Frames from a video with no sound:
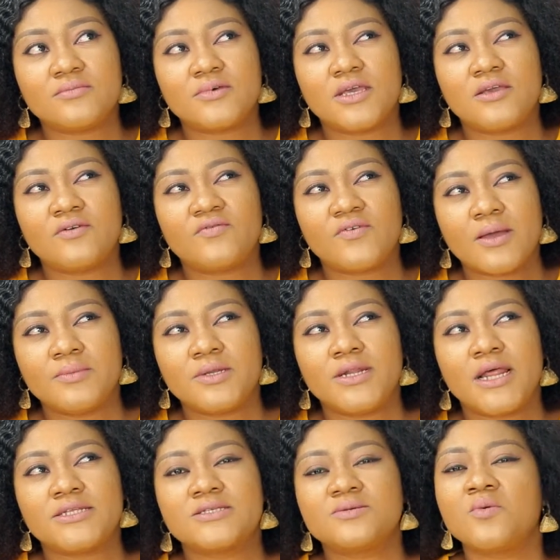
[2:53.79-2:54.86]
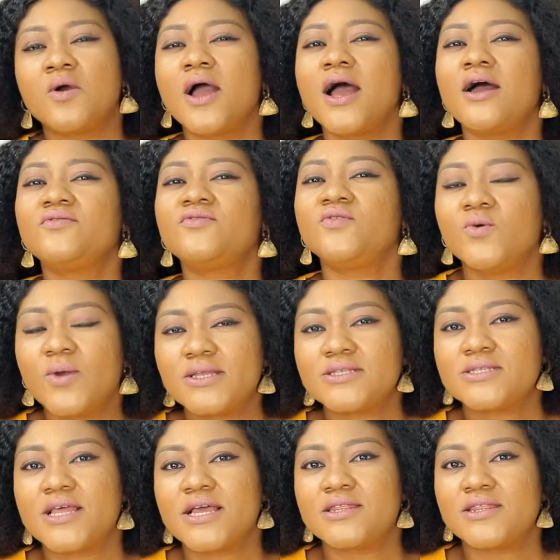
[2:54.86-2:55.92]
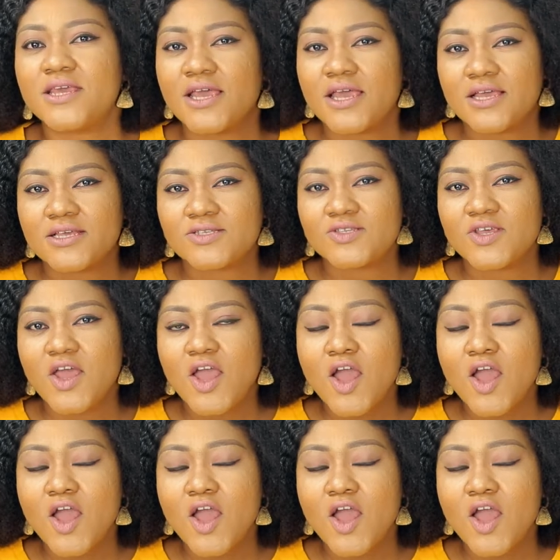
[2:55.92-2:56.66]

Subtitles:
a family that is more affluent than theirs.